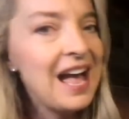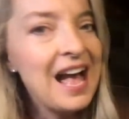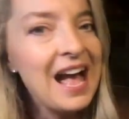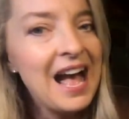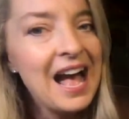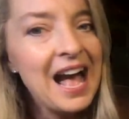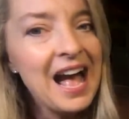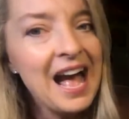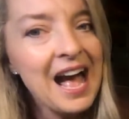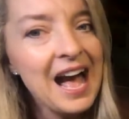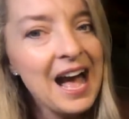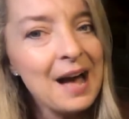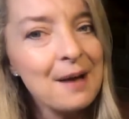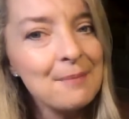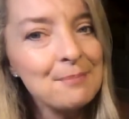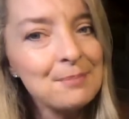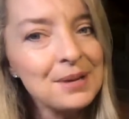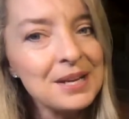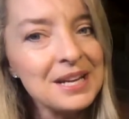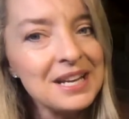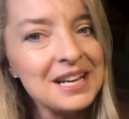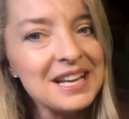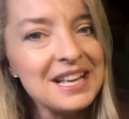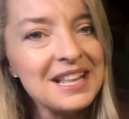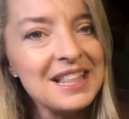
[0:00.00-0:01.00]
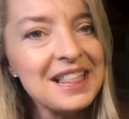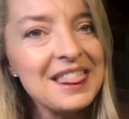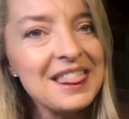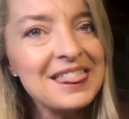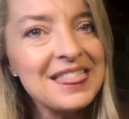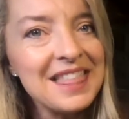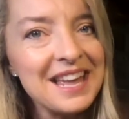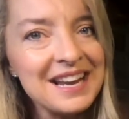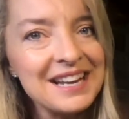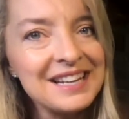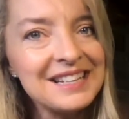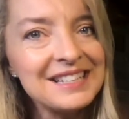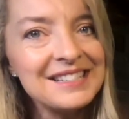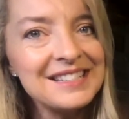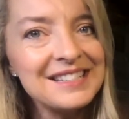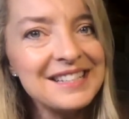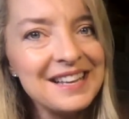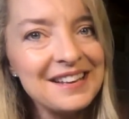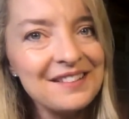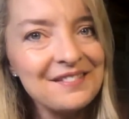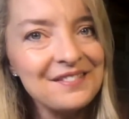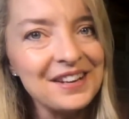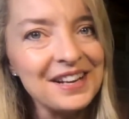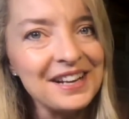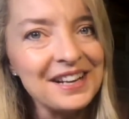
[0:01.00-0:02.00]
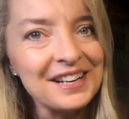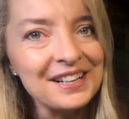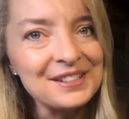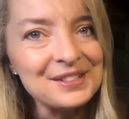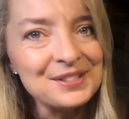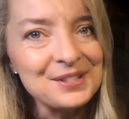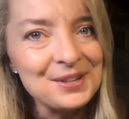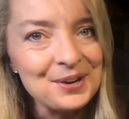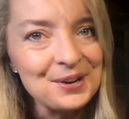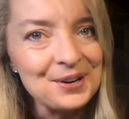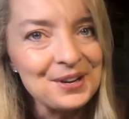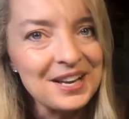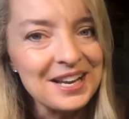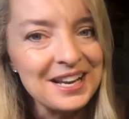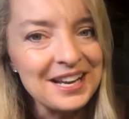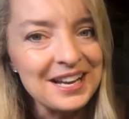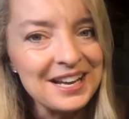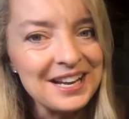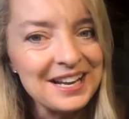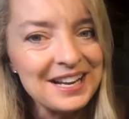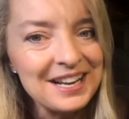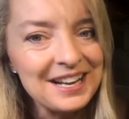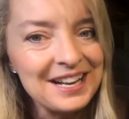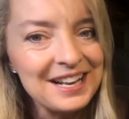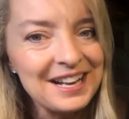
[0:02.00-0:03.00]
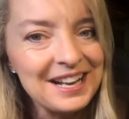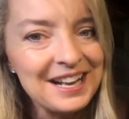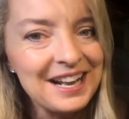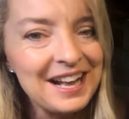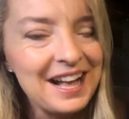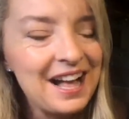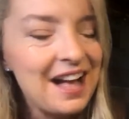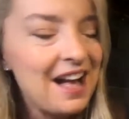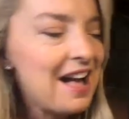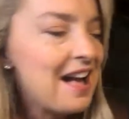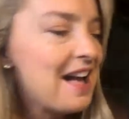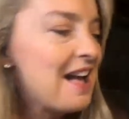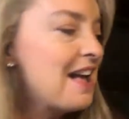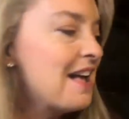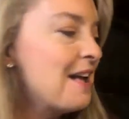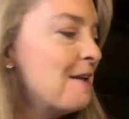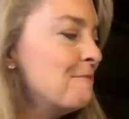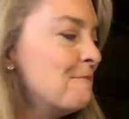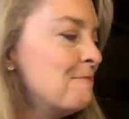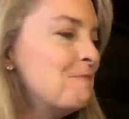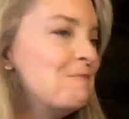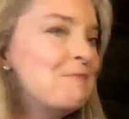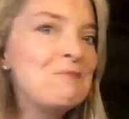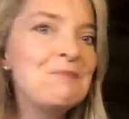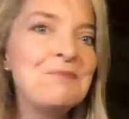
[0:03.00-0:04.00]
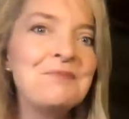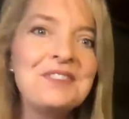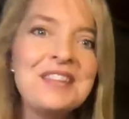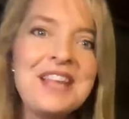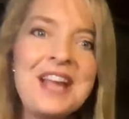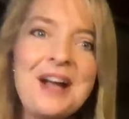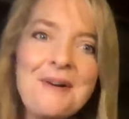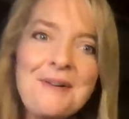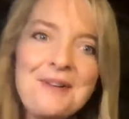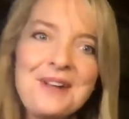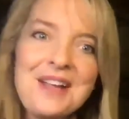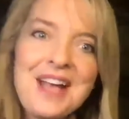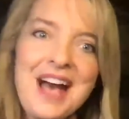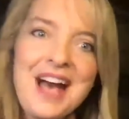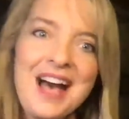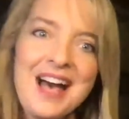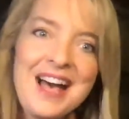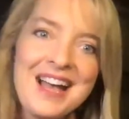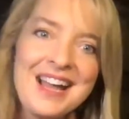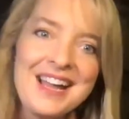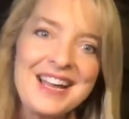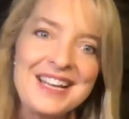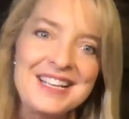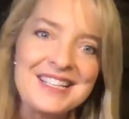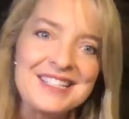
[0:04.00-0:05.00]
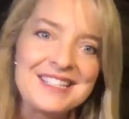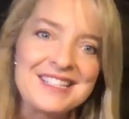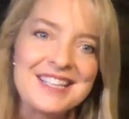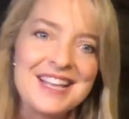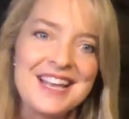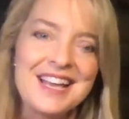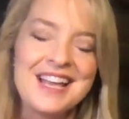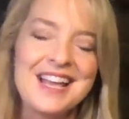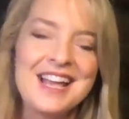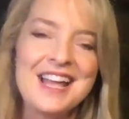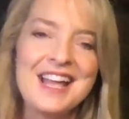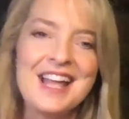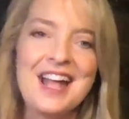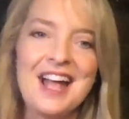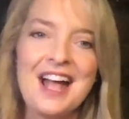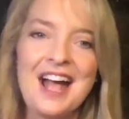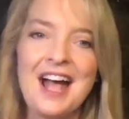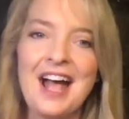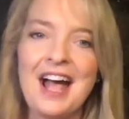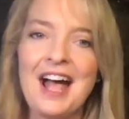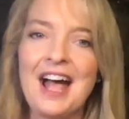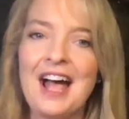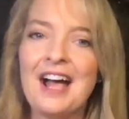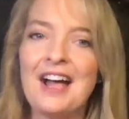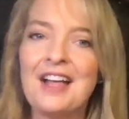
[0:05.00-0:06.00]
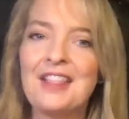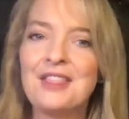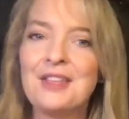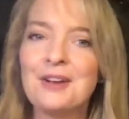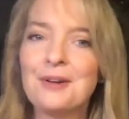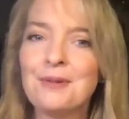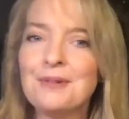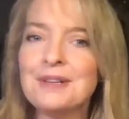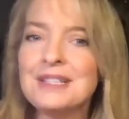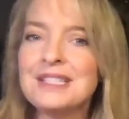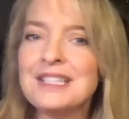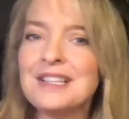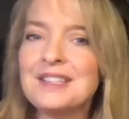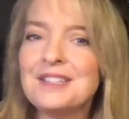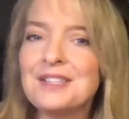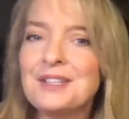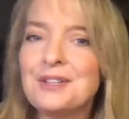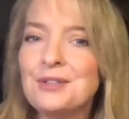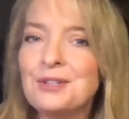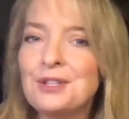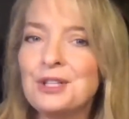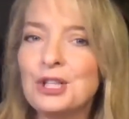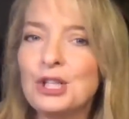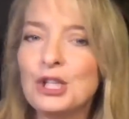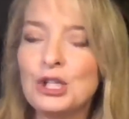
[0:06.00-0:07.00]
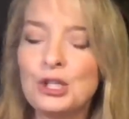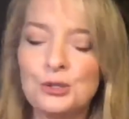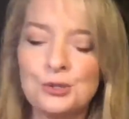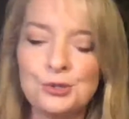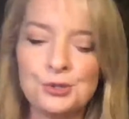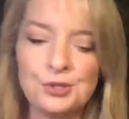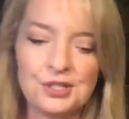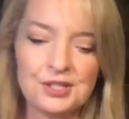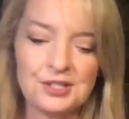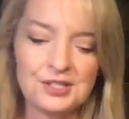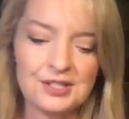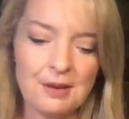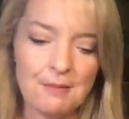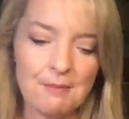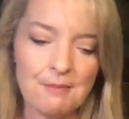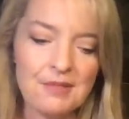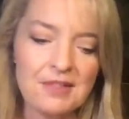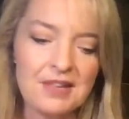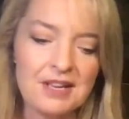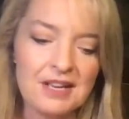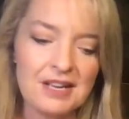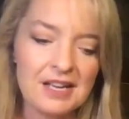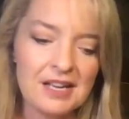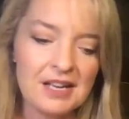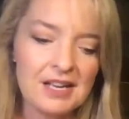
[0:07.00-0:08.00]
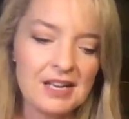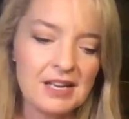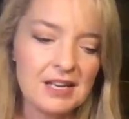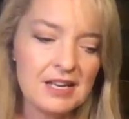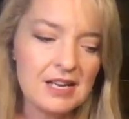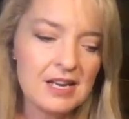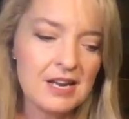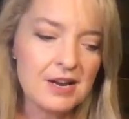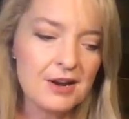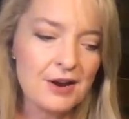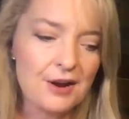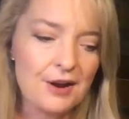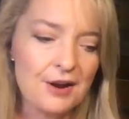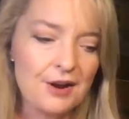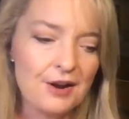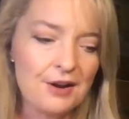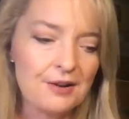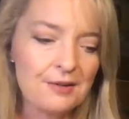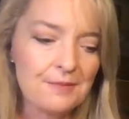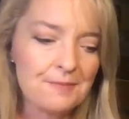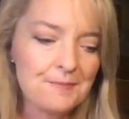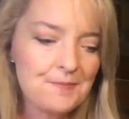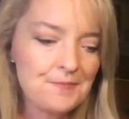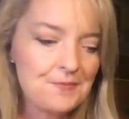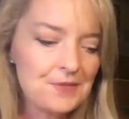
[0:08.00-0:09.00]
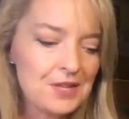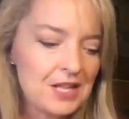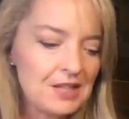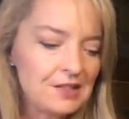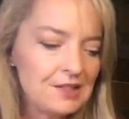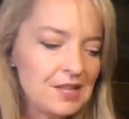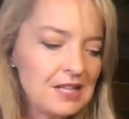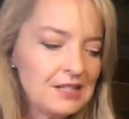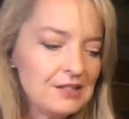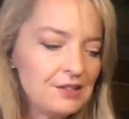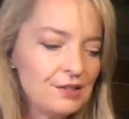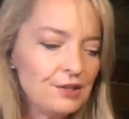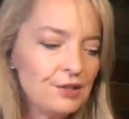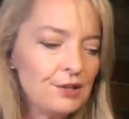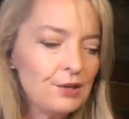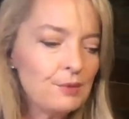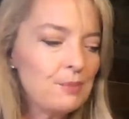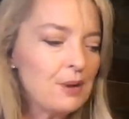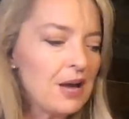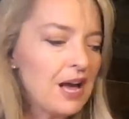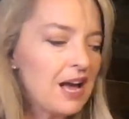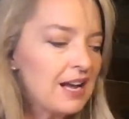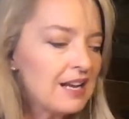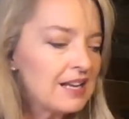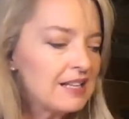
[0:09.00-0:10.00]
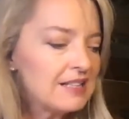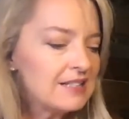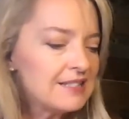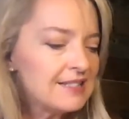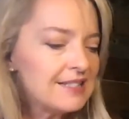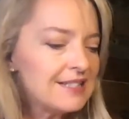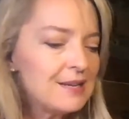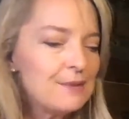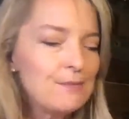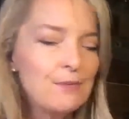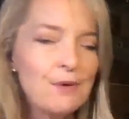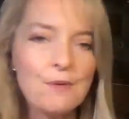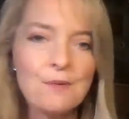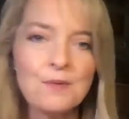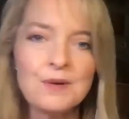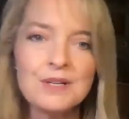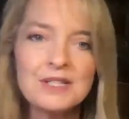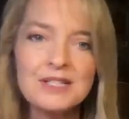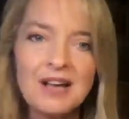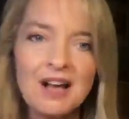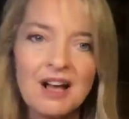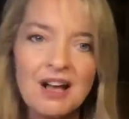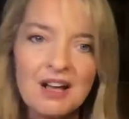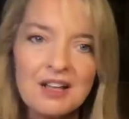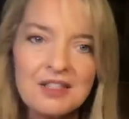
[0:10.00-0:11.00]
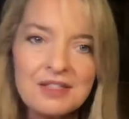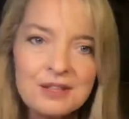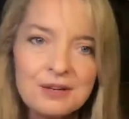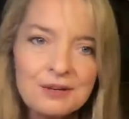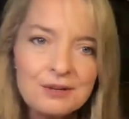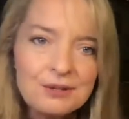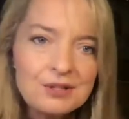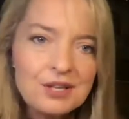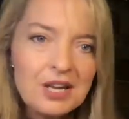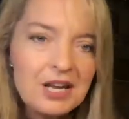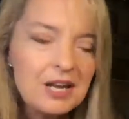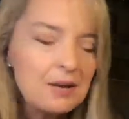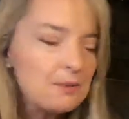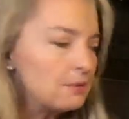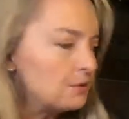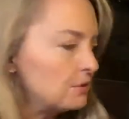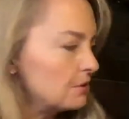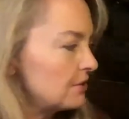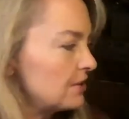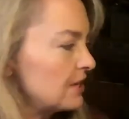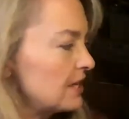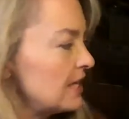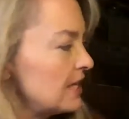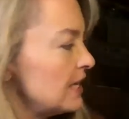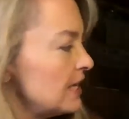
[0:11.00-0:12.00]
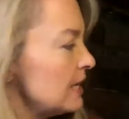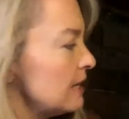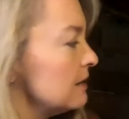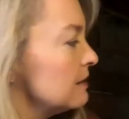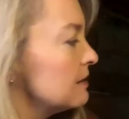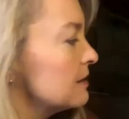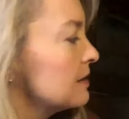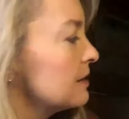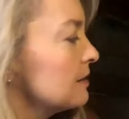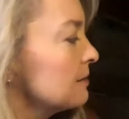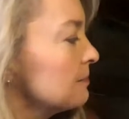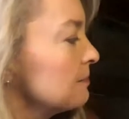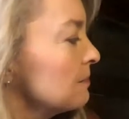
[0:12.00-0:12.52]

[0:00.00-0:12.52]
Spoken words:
Happy Thanksgiving, Turkey. Now, guys, there was a little clue to something in here. Let's look back and see what was on their table to eat.